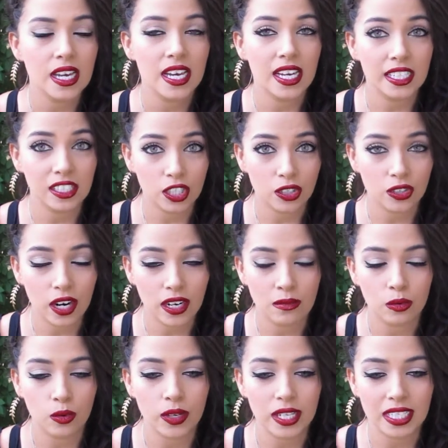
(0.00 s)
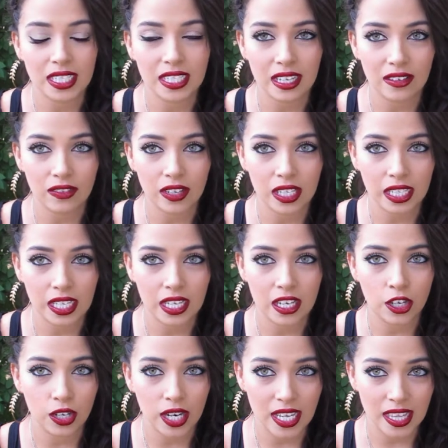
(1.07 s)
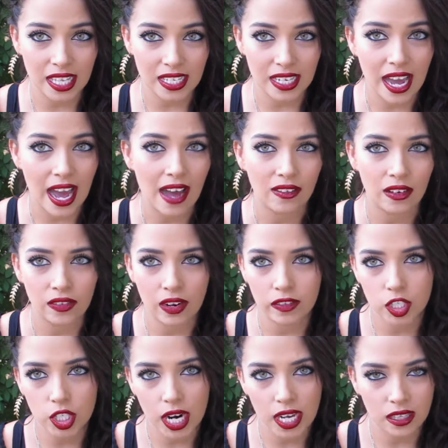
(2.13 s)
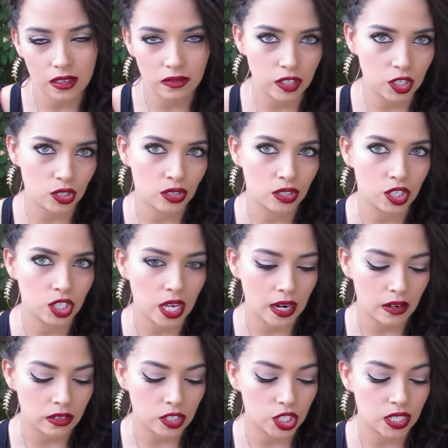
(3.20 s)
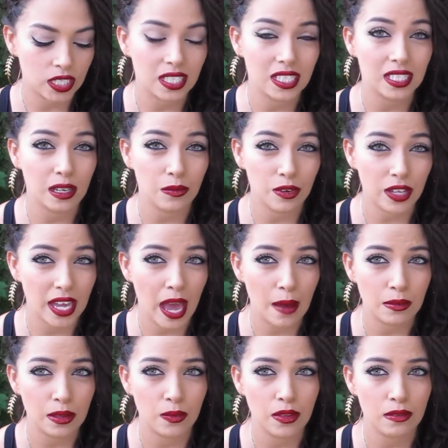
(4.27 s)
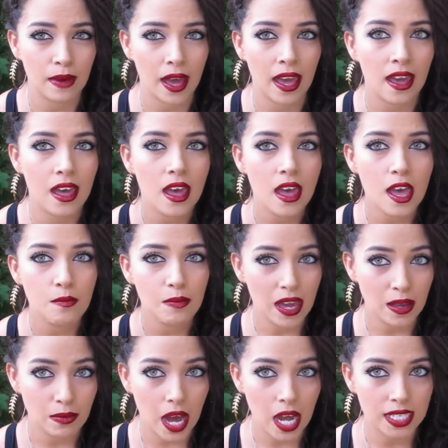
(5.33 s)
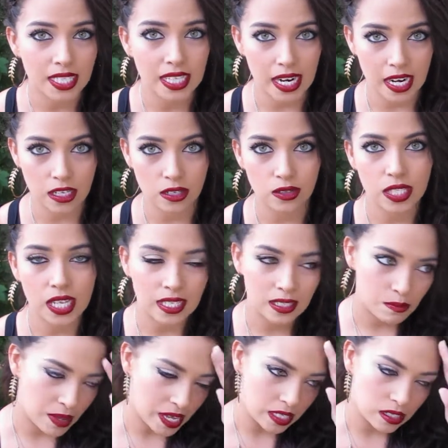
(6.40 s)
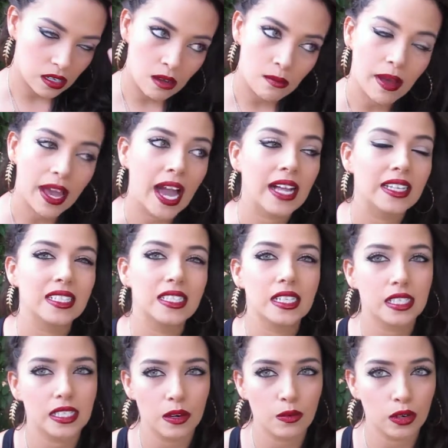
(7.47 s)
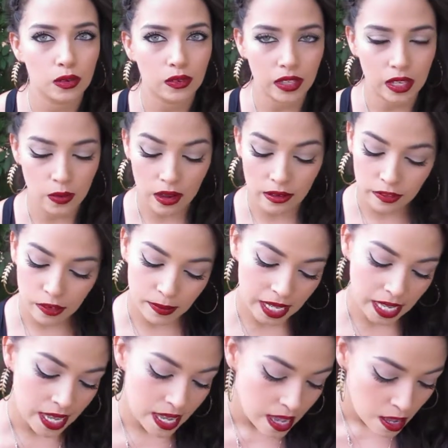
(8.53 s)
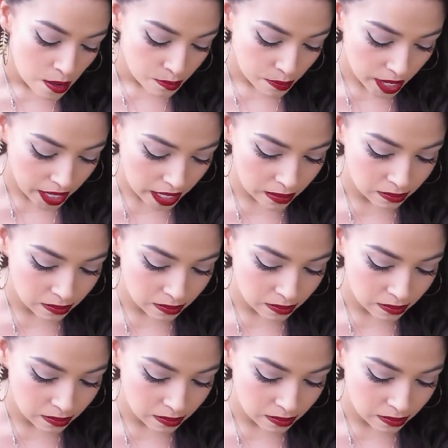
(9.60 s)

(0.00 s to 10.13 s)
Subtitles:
It's incredible. It's definitely a great thing to have. I've never tried the original Shadow Insurance because I'm really happy with my paint pots that I use as a base on my eyelids because they work really well for me. But